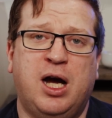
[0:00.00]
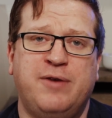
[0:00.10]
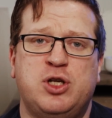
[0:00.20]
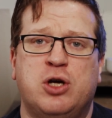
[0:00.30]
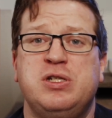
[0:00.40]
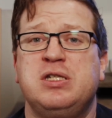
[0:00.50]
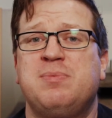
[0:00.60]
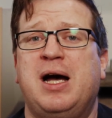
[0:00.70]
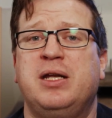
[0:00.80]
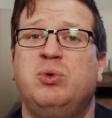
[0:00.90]
I've chosen to
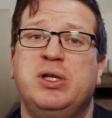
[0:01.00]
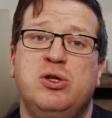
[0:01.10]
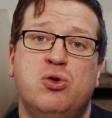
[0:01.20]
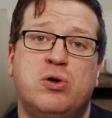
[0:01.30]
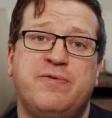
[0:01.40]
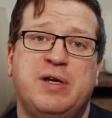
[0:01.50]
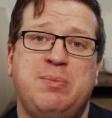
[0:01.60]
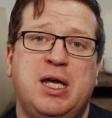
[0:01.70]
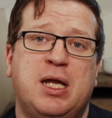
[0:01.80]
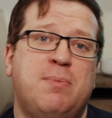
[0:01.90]
partner with
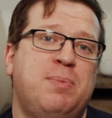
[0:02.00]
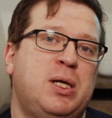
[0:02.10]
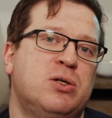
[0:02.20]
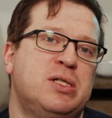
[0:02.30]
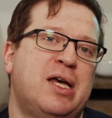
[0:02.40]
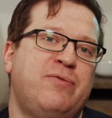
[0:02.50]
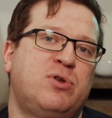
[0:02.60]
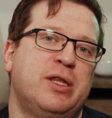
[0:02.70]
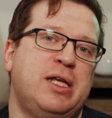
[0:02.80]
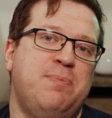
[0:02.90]
NordVPN because they've
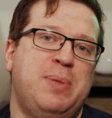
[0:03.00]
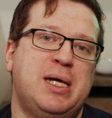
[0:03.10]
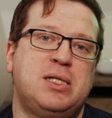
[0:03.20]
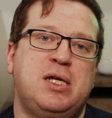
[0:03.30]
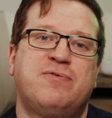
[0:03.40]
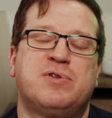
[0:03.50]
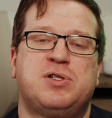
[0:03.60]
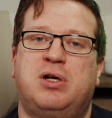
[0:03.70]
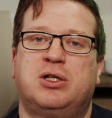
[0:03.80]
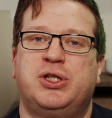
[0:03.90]
got the best
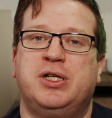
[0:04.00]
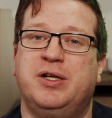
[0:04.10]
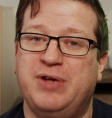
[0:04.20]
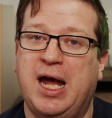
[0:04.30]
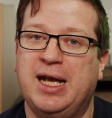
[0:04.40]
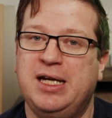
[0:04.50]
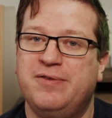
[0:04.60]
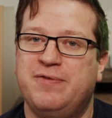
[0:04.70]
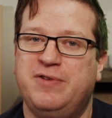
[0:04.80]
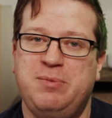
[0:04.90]
infrastructure of any
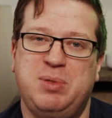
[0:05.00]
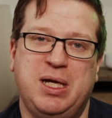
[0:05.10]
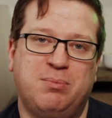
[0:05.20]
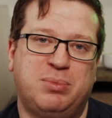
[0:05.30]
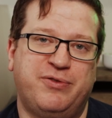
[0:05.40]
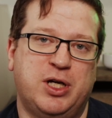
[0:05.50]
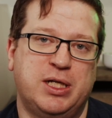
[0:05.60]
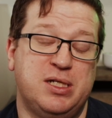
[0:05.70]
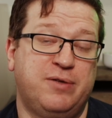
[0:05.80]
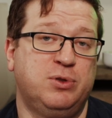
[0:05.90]
of the VPN
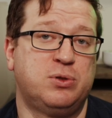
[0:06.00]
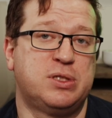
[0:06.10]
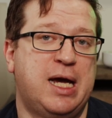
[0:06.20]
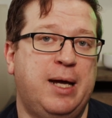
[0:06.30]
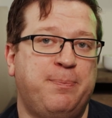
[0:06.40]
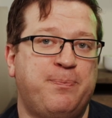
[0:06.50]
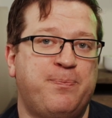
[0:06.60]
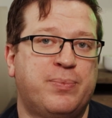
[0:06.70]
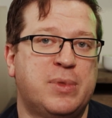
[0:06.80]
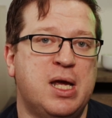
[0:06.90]
providers I've looked at.
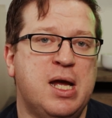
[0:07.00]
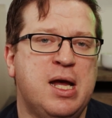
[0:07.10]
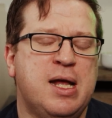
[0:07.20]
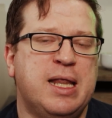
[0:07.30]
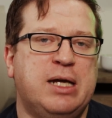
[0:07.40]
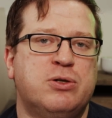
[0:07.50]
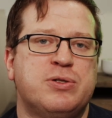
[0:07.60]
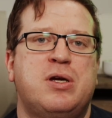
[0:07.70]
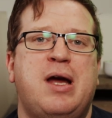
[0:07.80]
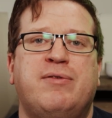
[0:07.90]
They
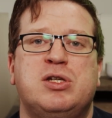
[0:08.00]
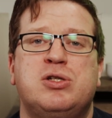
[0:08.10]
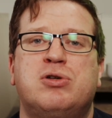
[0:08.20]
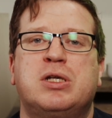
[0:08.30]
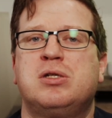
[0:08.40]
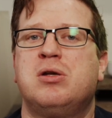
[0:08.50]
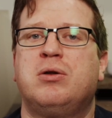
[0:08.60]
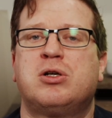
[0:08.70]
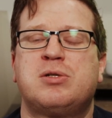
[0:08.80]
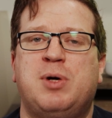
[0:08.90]
also have a strict
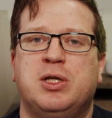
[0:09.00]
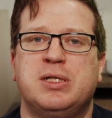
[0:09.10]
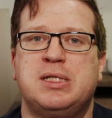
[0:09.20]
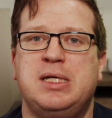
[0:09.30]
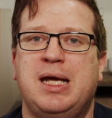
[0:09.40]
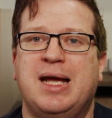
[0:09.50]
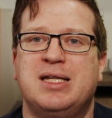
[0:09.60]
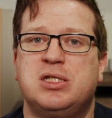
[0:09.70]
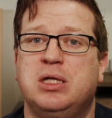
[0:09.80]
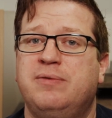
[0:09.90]
no logs policy
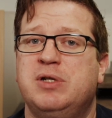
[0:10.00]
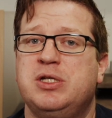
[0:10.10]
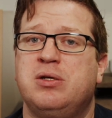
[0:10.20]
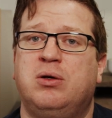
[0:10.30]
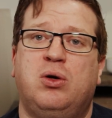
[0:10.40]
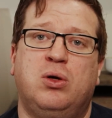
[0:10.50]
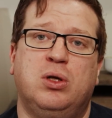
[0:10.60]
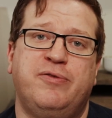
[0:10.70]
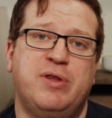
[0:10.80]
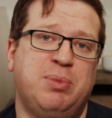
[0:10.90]
and servers
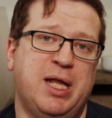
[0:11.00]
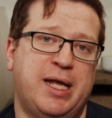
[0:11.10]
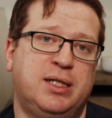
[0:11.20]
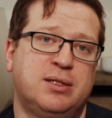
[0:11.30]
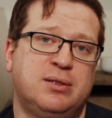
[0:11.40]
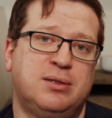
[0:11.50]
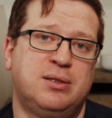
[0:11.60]
all over the planet.